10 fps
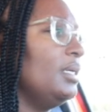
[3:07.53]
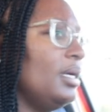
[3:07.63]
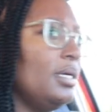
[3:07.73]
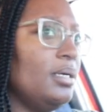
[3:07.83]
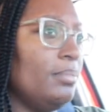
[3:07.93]

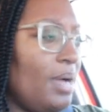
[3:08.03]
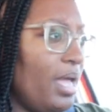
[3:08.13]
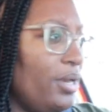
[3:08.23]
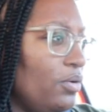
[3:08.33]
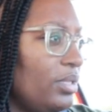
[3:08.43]

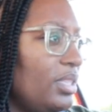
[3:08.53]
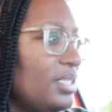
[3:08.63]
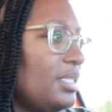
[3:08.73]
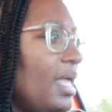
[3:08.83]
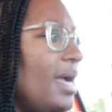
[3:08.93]
I know that
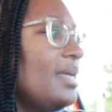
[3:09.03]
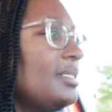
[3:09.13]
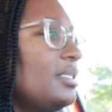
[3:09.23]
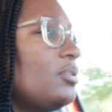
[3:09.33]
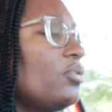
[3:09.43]
this
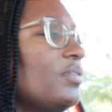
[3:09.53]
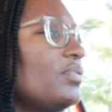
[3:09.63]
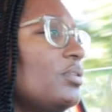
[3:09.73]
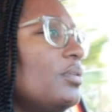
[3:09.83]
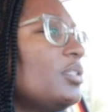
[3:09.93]
last thrift
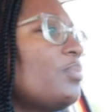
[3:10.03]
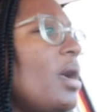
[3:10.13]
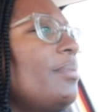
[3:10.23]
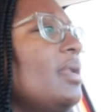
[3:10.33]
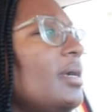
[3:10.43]
store is
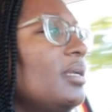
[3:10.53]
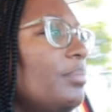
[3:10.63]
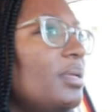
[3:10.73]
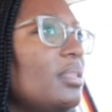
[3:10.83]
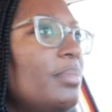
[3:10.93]
probably not going to
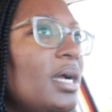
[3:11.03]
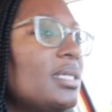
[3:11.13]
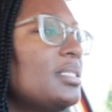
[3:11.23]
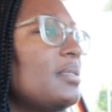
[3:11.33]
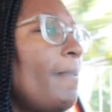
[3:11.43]
be the
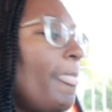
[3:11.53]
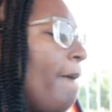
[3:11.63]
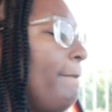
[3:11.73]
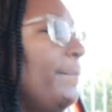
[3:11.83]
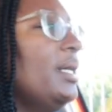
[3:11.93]
best,
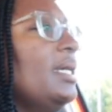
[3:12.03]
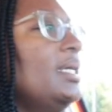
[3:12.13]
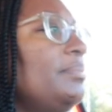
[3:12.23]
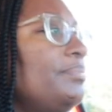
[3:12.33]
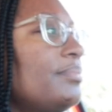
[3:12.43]

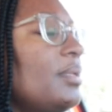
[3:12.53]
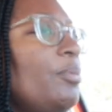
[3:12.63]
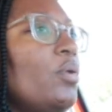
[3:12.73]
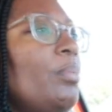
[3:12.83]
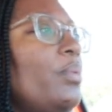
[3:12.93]
but let
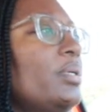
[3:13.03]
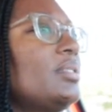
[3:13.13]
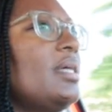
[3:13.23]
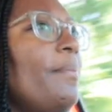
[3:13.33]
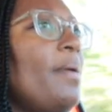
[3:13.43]
me roll my
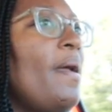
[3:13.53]
windows up.